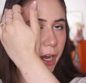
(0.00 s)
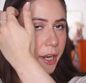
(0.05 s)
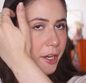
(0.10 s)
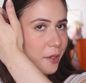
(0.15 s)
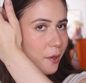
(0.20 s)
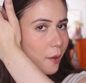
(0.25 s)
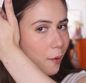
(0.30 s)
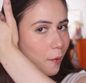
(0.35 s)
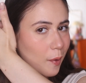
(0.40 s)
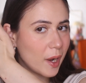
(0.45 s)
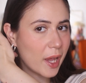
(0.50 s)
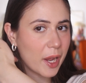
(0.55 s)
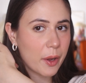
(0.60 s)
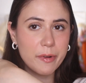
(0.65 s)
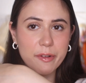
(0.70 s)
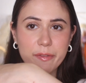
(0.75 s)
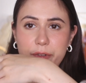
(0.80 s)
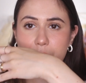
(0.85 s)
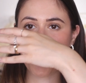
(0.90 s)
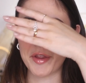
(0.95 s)
I know, like,
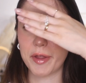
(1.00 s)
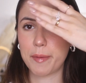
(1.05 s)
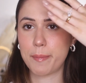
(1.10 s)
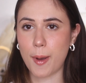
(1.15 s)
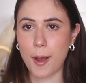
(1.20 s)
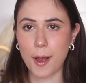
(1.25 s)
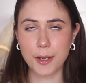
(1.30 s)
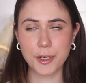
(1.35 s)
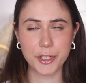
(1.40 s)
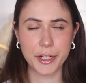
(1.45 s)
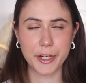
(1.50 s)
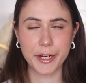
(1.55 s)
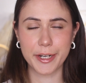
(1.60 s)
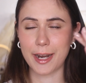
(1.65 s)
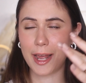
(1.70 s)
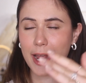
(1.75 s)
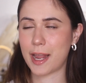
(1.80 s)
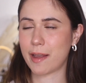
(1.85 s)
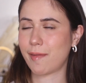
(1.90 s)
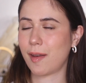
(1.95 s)
we're very
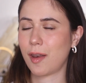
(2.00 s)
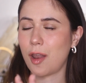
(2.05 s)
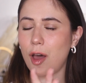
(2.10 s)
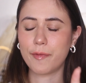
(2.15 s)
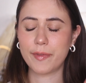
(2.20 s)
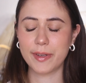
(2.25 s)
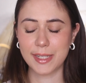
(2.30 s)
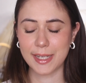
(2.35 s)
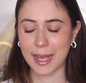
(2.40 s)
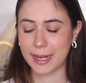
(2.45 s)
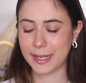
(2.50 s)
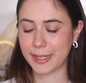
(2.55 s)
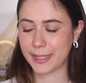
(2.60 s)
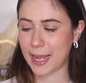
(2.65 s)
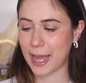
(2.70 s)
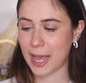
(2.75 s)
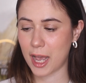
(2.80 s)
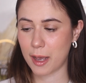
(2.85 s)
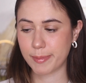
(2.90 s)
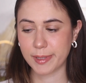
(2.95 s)
modern. I have a lot of
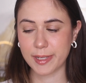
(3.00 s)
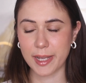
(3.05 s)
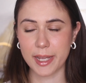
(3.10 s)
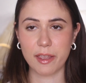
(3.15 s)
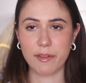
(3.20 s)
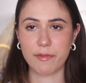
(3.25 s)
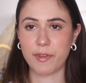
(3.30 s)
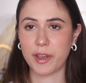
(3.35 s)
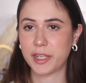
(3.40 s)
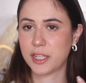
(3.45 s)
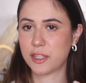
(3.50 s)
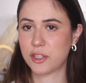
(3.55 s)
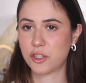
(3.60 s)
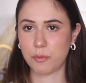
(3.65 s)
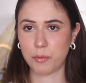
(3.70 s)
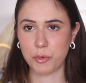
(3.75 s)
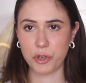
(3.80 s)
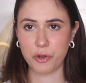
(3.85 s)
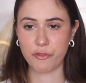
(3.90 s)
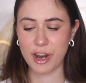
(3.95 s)
Italian apps, like if I need
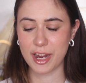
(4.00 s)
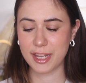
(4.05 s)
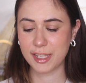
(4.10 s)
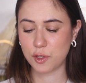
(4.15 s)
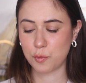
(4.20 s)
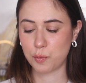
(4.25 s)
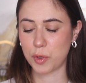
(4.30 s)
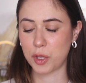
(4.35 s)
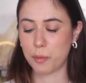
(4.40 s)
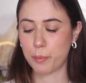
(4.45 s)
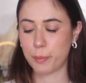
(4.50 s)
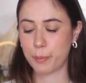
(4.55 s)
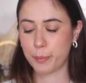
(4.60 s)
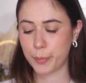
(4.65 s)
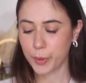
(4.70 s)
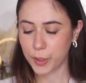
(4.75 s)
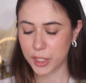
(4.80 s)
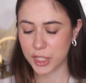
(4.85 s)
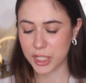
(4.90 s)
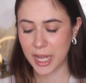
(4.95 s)
some new recipe,
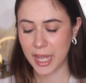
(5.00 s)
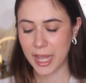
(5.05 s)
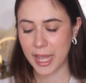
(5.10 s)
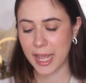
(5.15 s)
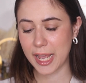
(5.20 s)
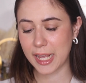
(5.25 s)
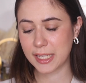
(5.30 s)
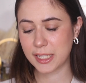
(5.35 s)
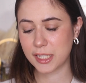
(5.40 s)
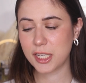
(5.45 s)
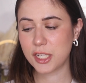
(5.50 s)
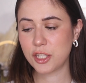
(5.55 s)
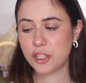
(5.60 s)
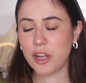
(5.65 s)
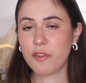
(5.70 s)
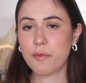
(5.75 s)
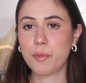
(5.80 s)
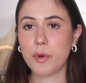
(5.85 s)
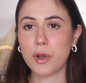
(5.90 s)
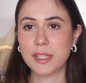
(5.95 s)
but it's nice to
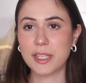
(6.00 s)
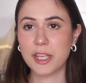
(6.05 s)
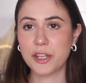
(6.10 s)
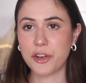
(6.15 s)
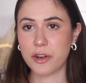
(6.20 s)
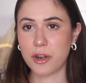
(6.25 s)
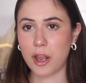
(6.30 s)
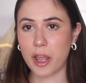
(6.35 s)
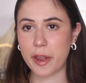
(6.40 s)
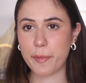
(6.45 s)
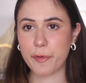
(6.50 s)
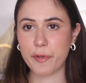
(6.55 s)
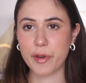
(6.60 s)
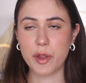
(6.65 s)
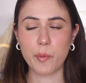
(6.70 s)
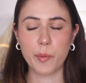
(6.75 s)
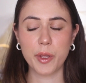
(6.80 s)
have books in your library.